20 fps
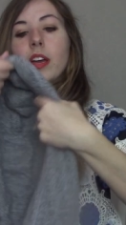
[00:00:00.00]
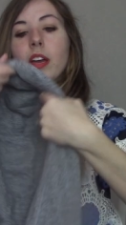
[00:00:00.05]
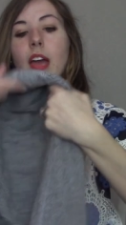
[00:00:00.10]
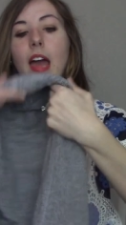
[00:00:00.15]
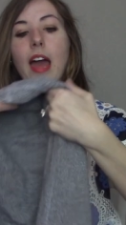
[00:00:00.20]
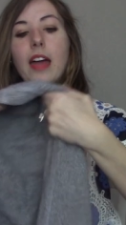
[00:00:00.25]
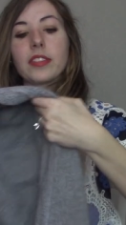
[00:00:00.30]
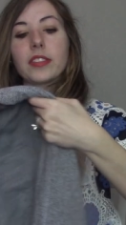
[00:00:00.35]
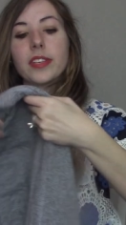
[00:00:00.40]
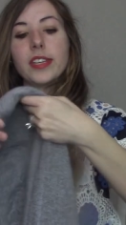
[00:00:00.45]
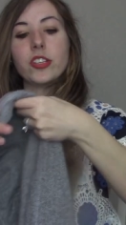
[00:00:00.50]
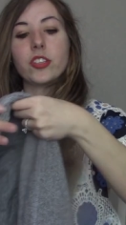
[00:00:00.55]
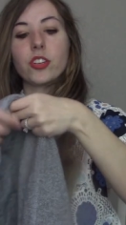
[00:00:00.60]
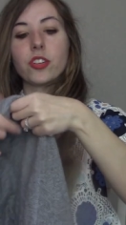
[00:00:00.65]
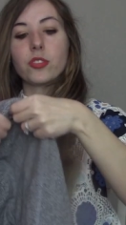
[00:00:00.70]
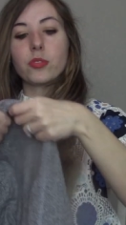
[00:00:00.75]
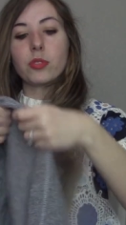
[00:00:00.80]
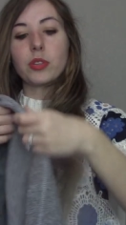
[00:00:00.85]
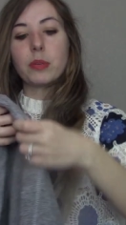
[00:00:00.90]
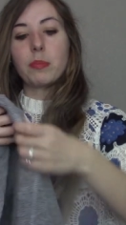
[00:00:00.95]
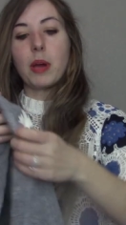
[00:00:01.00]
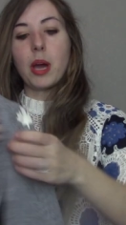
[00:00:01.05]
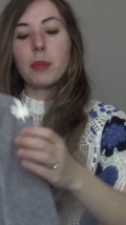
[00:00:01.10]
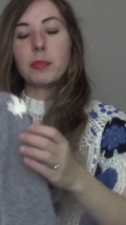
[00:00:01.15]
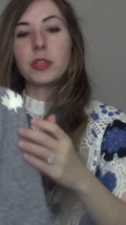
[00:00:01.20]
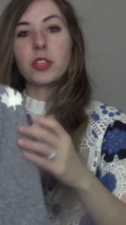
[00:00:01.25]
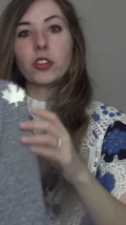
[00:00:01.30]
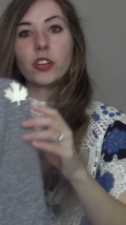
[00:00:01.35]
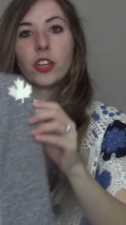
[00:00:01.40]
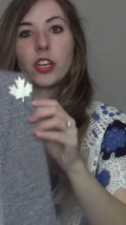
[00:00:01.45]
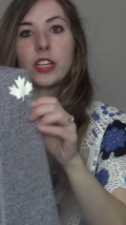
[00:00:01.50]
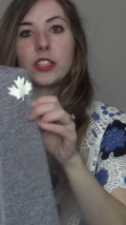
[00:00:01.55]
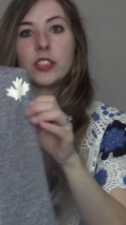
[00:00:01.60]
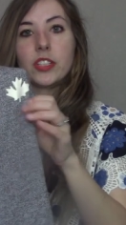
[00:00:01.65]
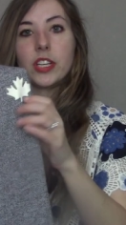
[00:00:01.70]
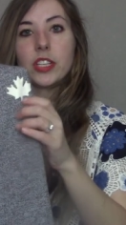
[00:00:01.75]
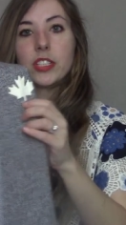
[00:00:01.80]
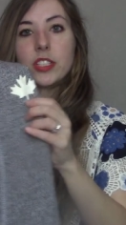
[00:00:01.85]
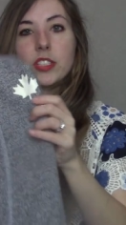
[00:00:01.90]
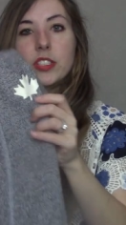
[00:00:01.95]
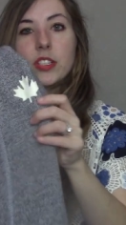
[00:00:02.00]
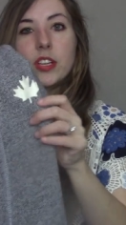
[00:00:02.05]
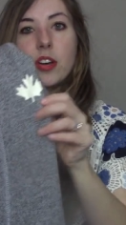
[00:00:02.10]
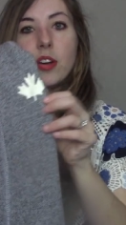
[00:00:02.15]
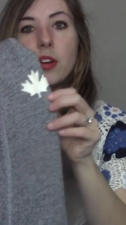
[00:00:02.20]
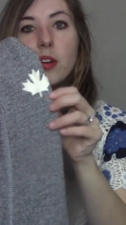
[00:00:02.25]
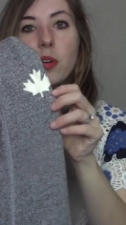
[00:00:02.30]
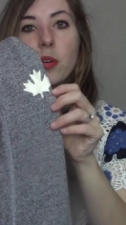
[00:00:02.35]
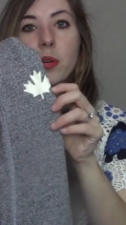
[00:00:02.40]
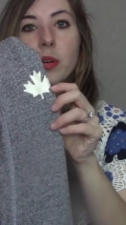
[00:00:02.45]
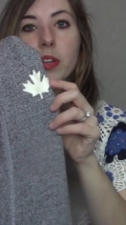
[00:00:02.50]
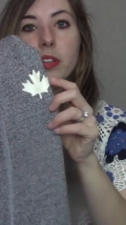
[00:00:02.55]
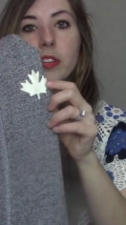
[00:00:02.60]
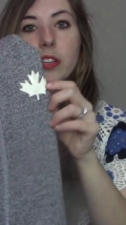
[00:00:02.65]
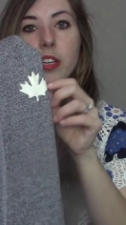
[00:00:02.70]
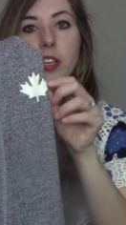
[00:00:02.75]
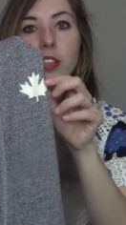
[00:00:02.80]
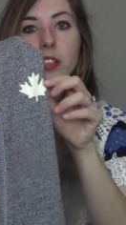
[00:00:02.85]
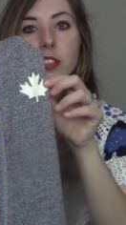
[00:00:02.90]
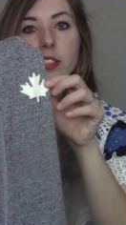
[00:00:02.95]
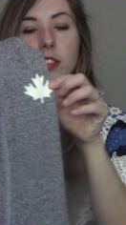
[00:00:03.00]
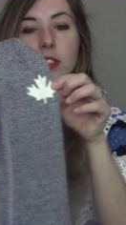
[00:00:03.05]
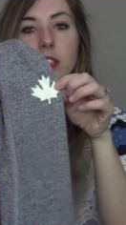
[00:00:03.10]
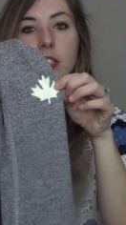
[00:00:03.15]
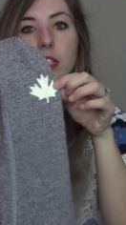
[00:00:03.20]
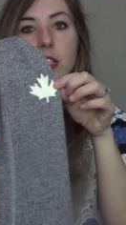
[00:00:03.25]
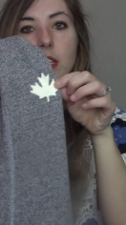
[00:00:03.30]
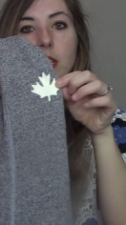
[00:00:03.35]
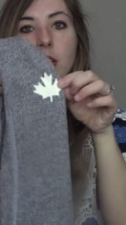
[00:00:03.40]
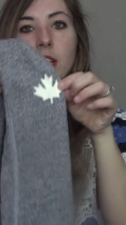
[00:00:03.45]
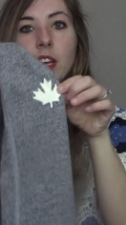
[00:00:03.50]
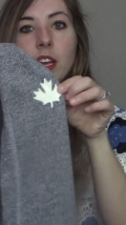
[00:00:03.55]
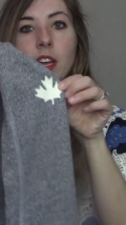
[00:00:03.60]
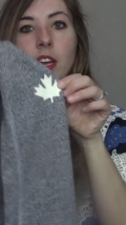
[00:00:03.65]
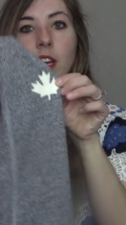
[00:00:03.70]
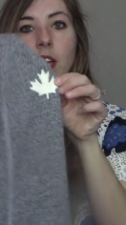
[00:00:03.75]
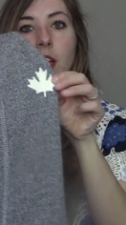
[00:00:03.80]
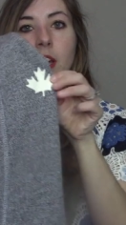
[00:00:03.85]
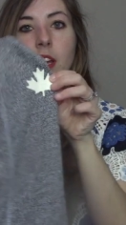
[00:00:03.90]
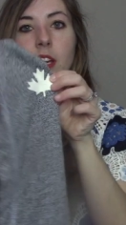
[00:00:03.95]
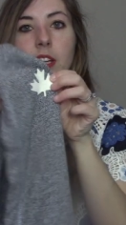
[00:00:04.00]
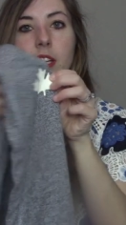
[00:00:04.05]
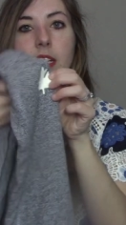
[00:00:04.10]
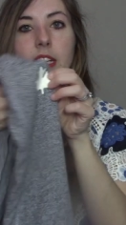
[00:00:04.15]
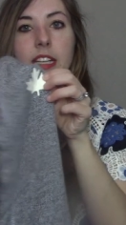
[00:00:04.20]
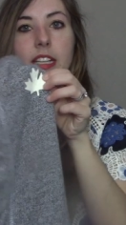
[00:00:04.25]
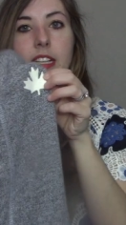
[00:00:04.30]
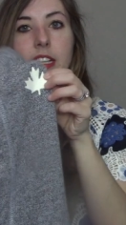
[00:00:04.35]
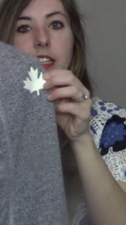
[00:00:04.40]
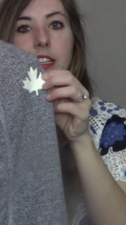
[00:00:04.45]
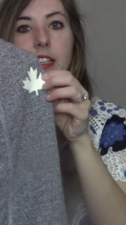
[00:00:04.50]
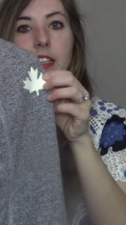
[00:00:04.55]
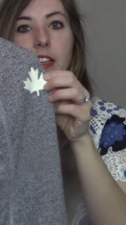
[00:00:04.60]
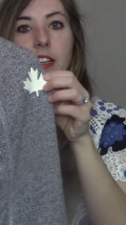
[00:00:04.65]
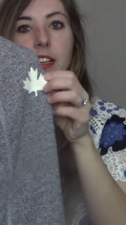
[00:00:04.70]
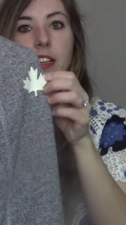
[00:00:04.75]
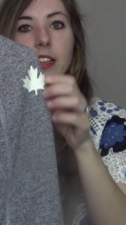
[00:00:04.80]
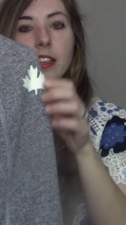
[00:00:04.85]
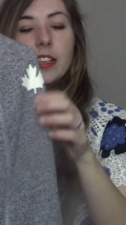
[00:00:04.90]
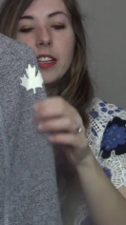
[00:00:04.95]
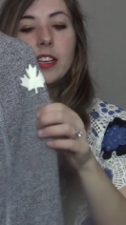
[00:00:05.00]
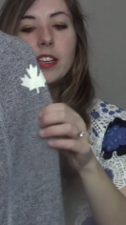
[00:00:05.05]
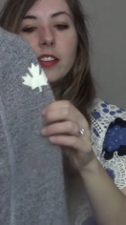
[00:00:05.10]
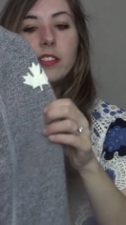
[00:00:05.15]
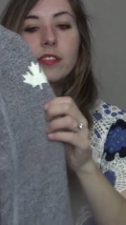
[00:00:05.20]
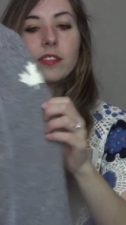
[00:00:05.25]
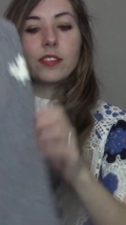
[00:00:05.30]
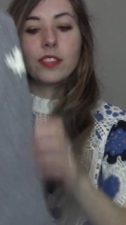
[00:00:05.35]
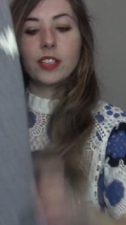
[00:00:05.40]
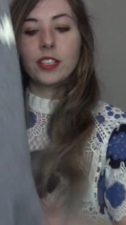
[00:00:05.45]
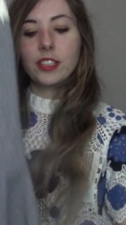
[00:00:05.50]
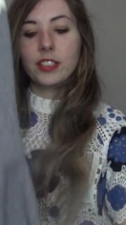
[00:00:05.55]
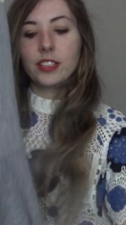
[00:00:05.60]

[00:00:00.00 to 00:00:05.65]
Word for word: Athleisure is really popular as you guys know. There's the Canadian leaf.